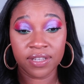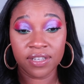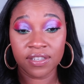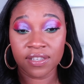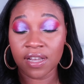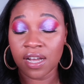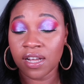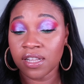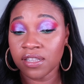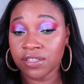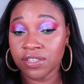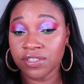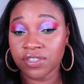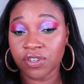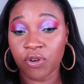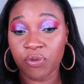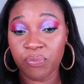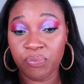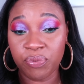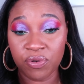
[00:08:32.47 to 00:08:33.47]
These colors
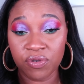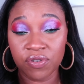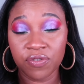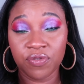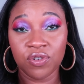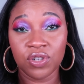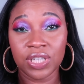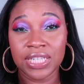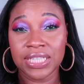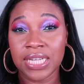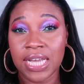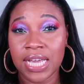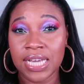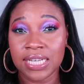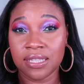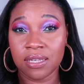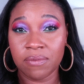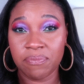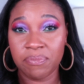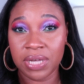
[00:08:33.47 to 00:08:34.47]
are beautiful. It
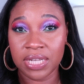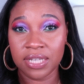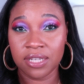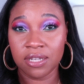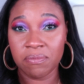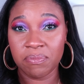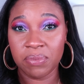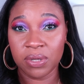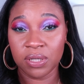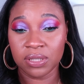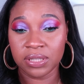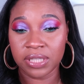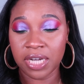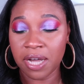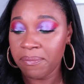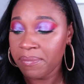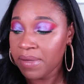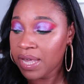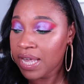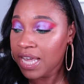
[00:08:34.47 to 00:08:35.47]
takes a bit to build
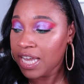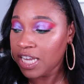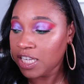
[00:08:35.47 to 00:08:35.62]
up,